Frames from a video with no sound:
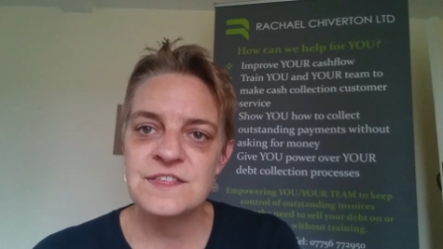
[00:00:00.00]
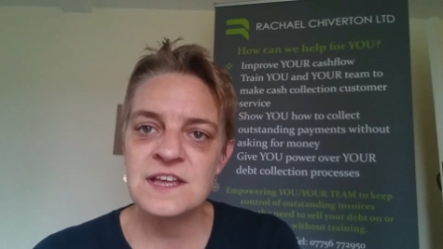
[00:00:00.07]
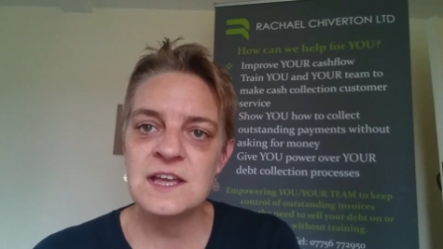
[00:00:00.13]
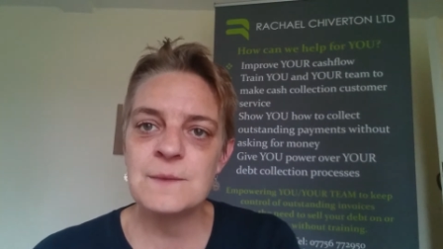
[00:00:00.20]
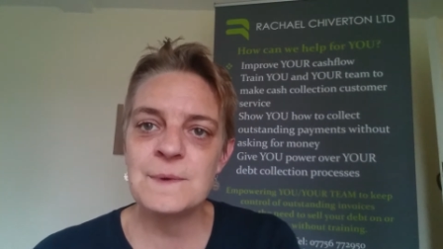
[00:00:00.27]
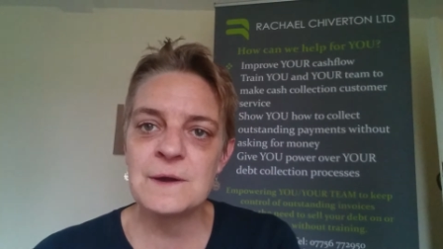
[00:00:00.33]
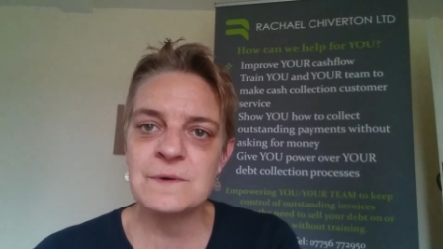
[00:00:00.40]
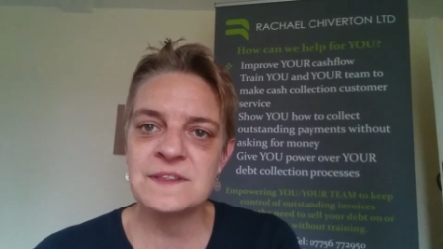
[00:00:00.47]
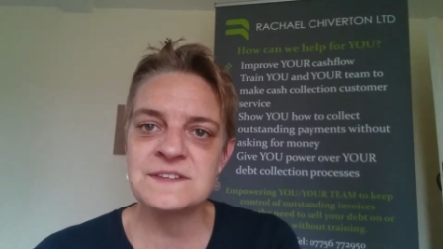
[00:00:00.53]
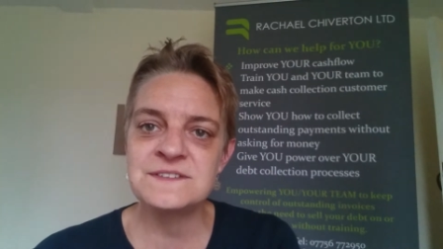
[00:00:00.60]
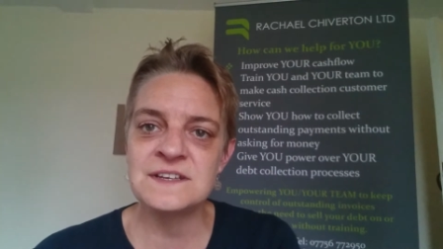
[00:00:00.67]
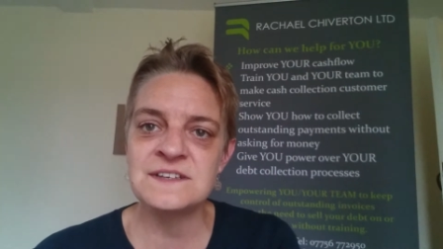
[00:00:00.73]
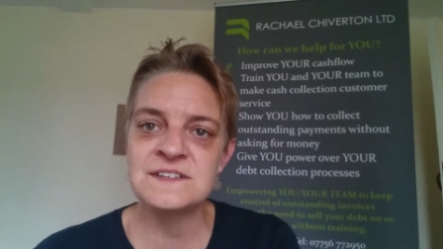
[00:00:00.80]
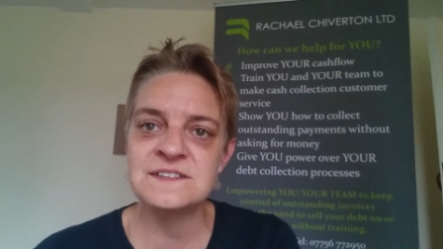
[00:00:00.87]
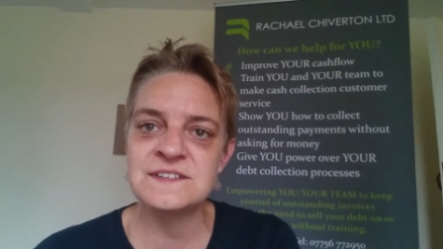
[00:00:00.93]
Think about whether
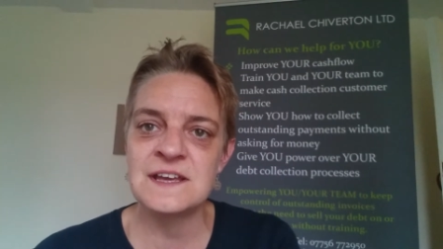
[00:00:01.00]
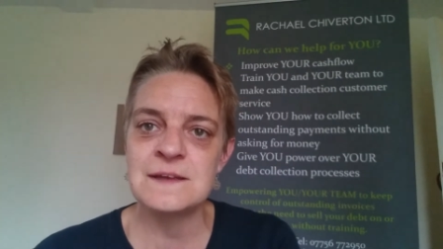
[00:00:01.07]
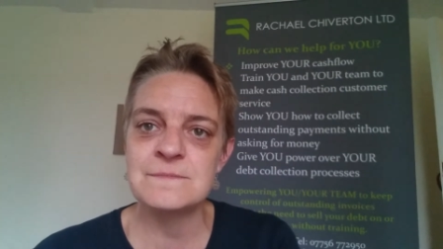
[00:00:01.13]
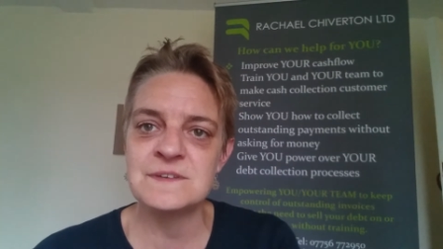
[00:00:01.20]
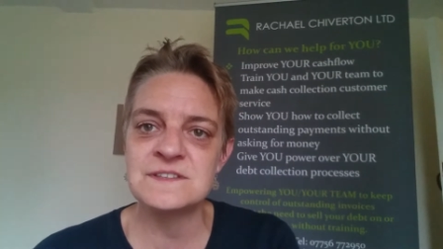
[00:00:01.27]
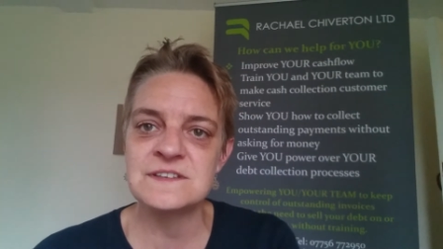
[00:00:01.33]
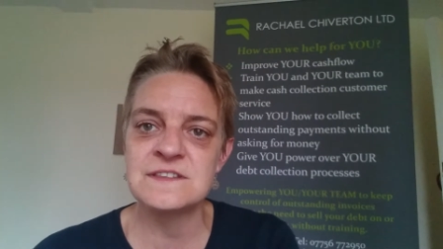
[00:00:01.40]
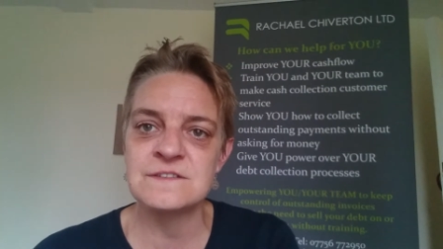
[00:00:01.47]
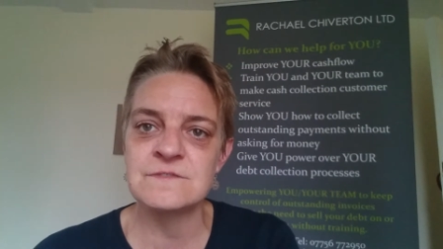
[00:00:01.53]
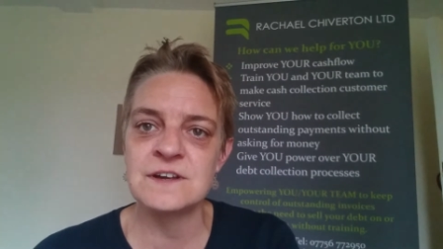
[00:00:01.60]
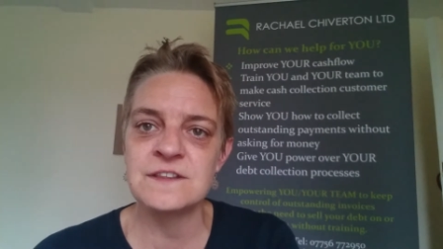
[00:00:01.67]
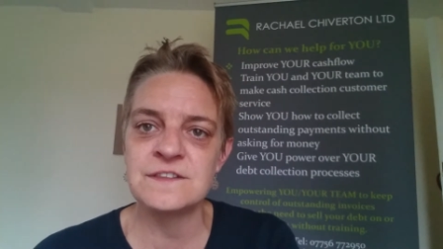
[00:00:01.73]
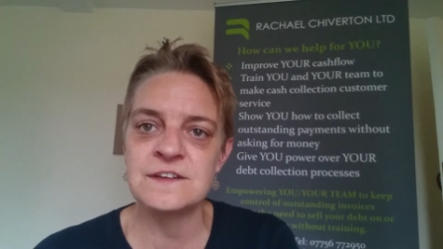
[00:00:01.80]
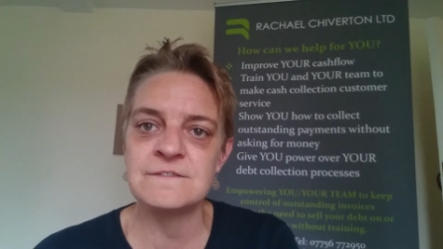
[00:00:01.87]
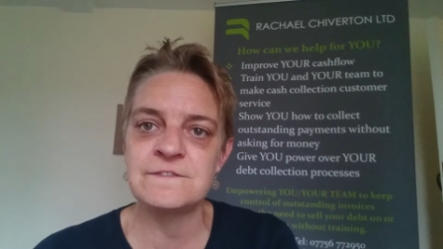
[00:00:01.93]
sending statements are the
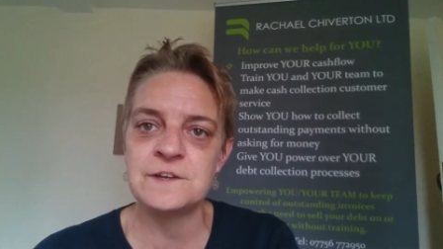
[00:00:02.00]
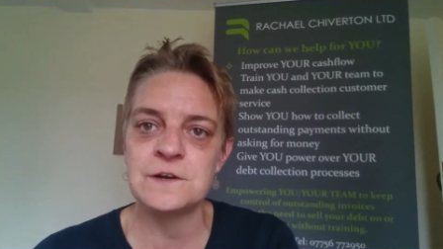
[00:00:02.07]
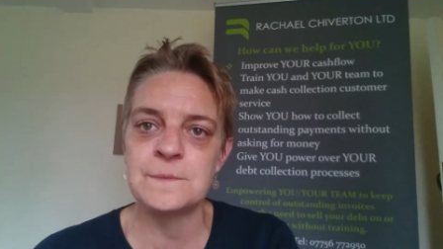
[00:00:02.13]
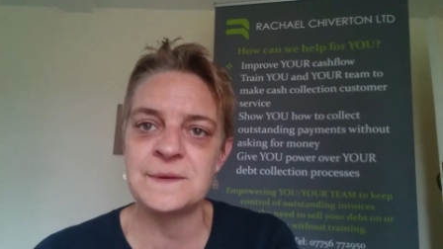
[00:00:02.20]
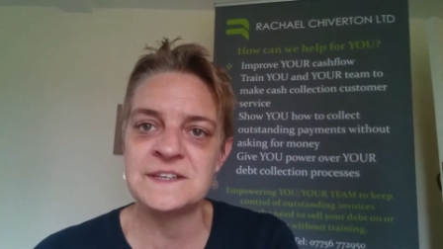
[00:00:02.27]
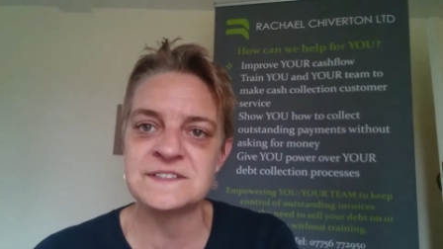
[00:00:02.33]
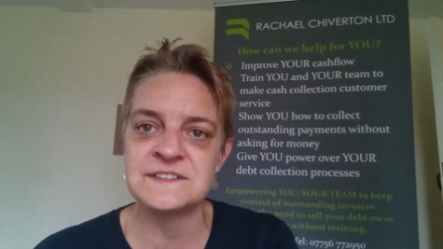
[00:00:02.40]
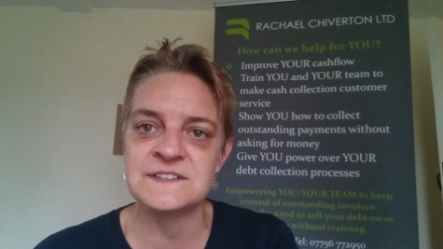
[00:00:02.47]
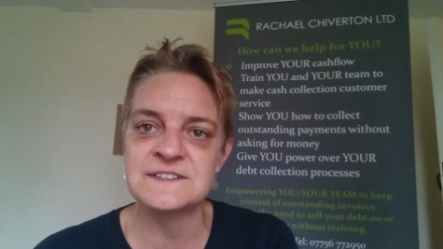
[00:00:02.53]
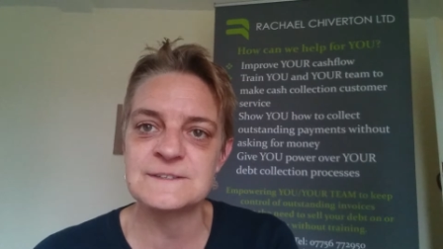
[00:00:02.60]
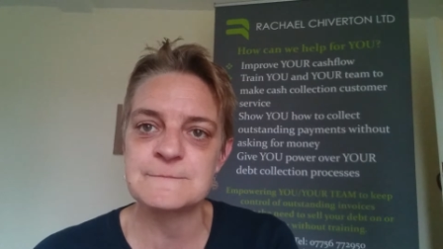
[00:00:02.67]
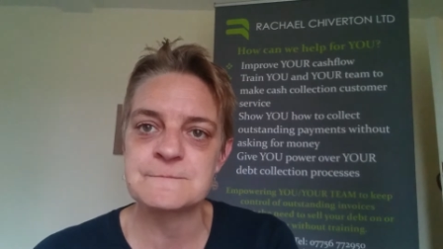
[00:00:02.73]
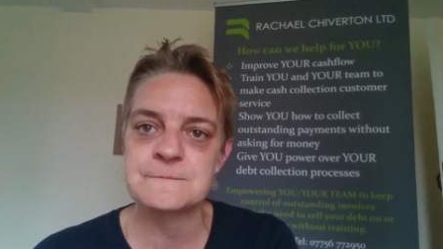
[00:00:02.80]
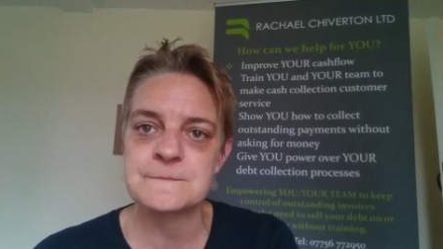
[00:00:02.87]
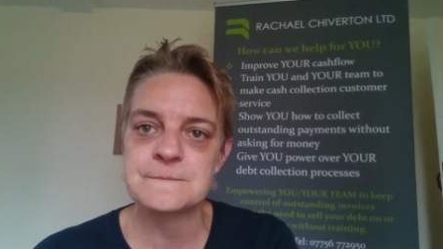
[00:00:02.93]
right thing for your
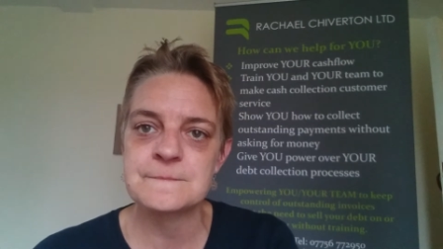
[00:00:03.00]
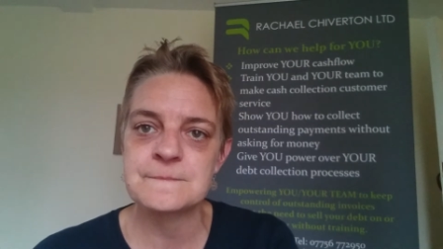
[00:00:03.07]
business.